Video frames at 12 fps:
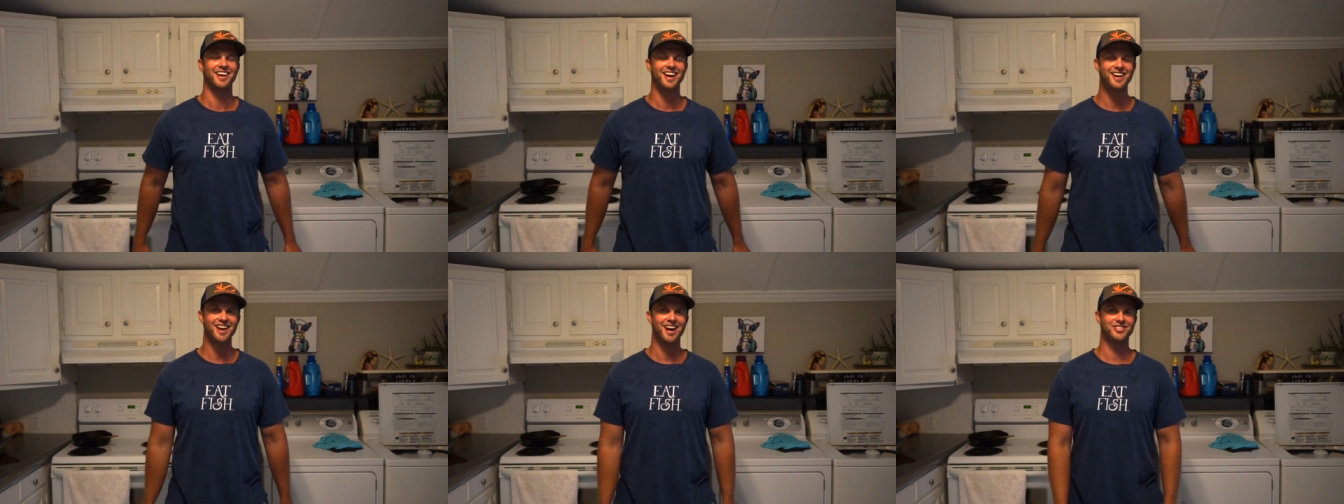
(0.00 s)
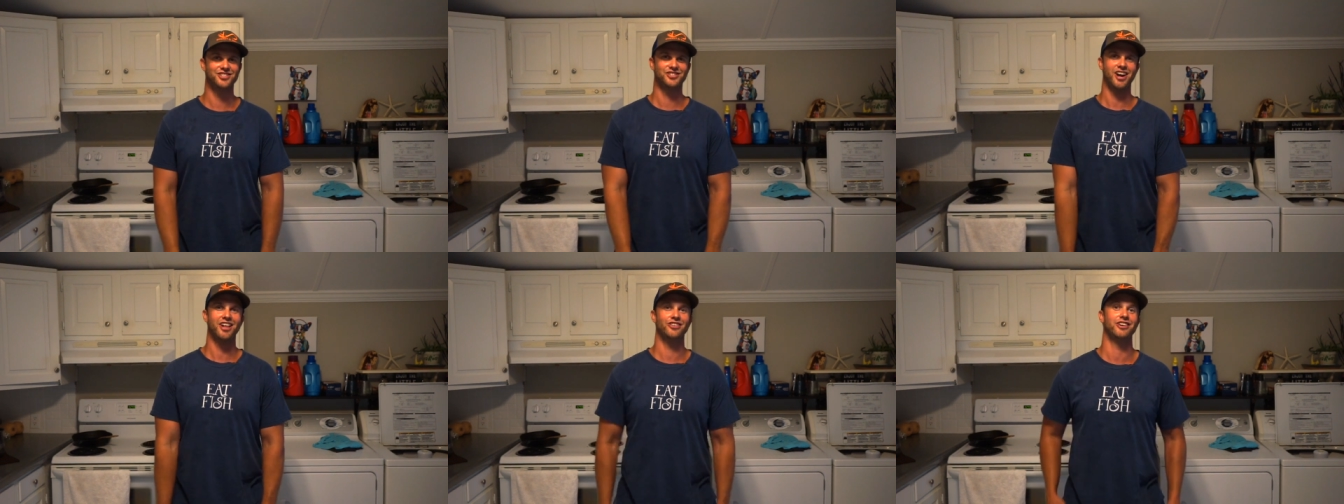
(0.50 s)
Hey guys, it's
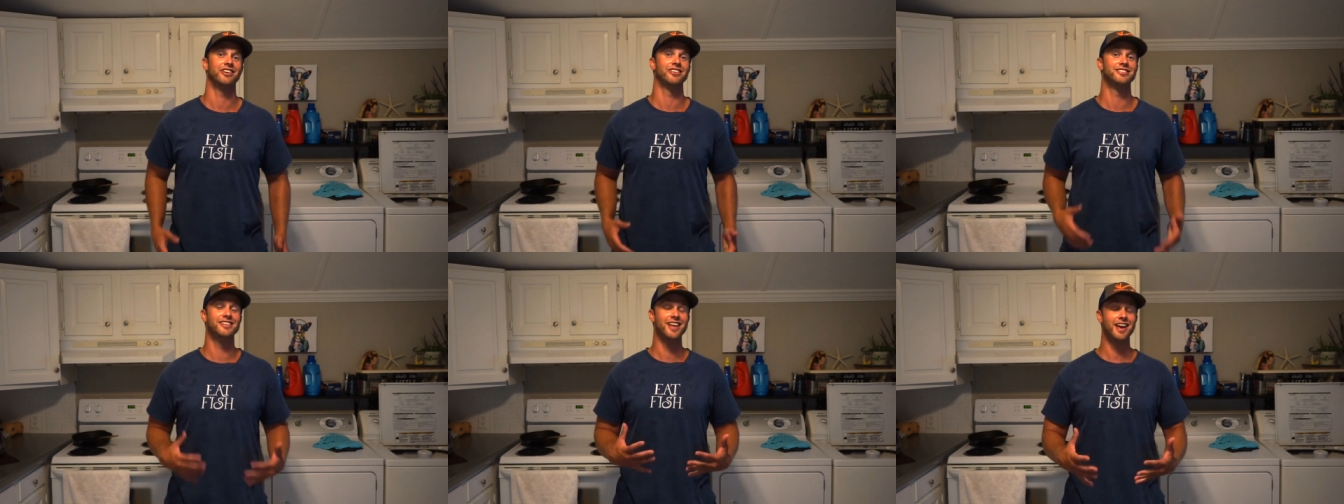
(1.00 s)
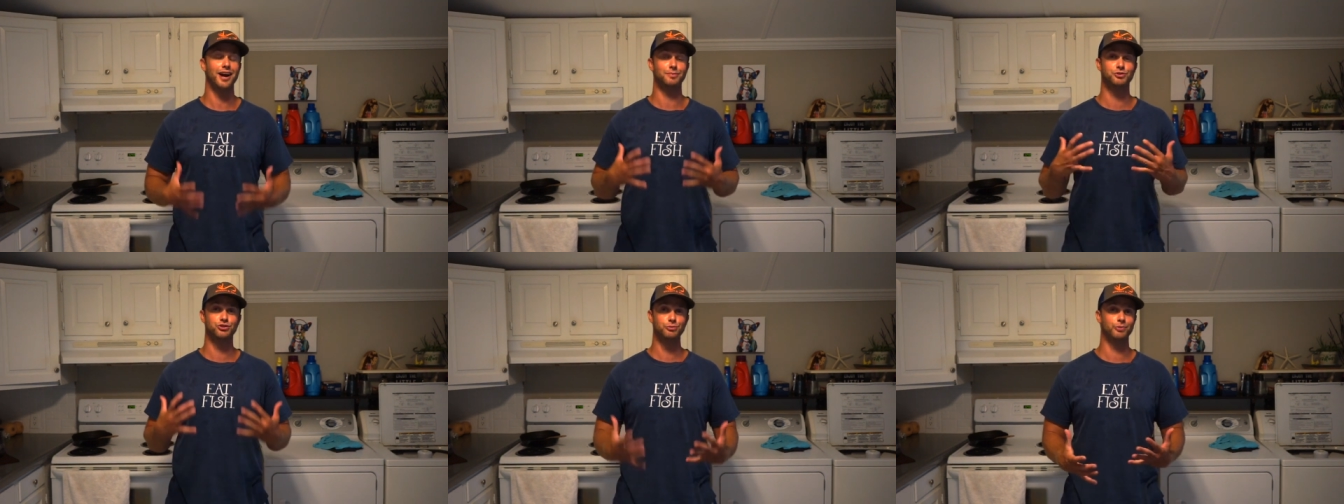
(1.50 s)
Tyler here, and today
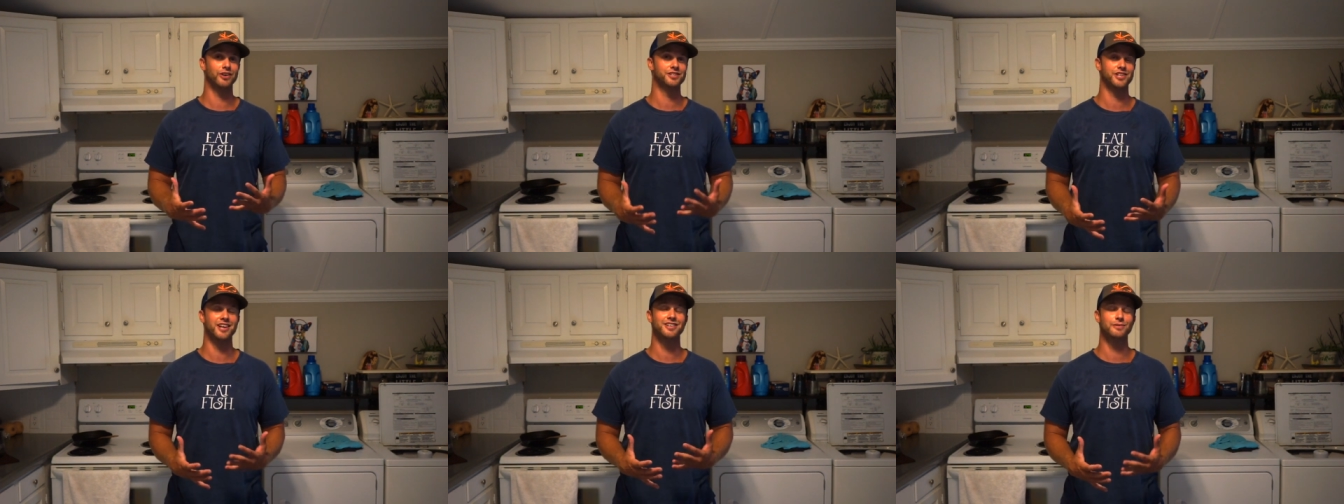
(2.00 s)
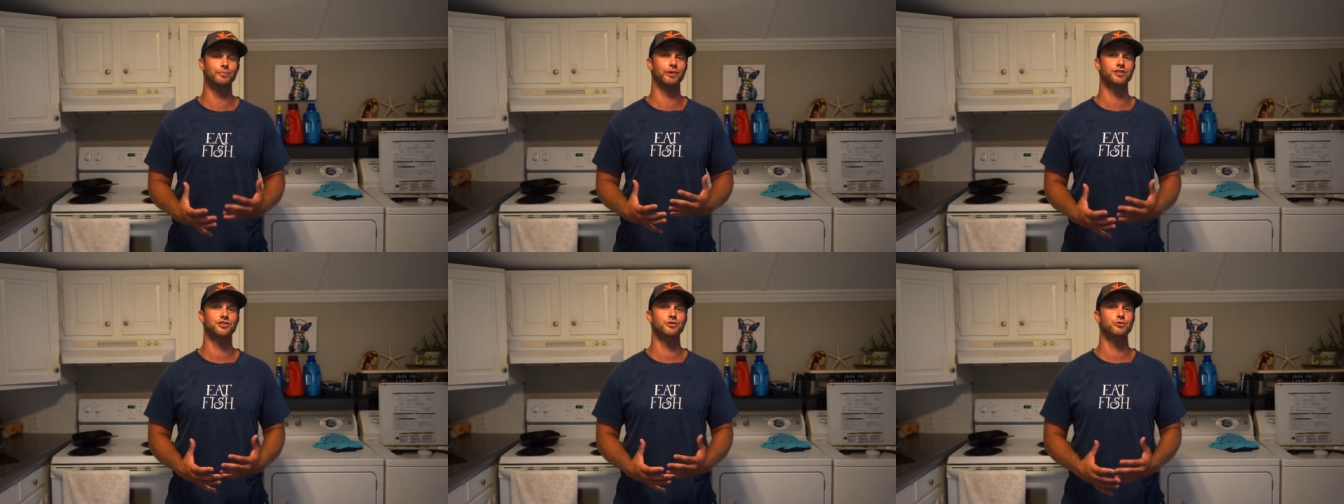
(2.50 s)
I'm super excited to
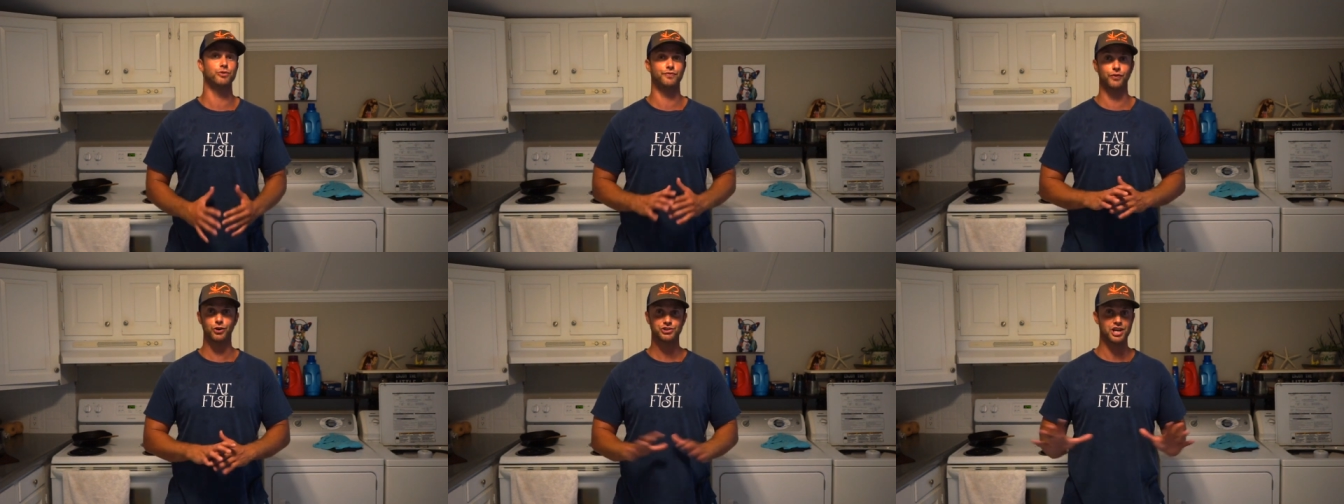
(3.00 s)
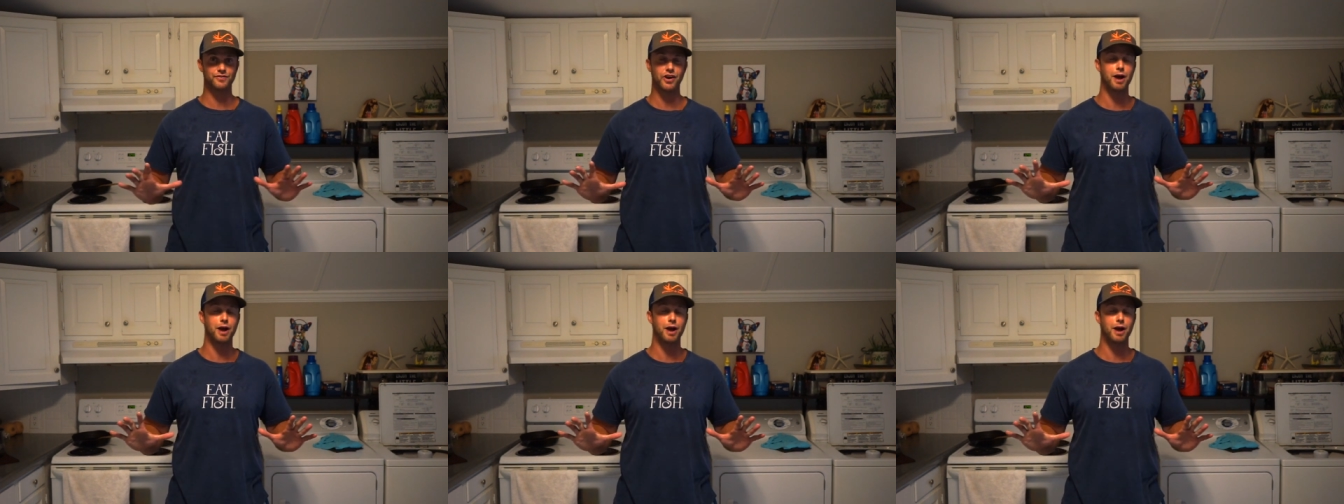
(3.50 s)
bring to you the first ever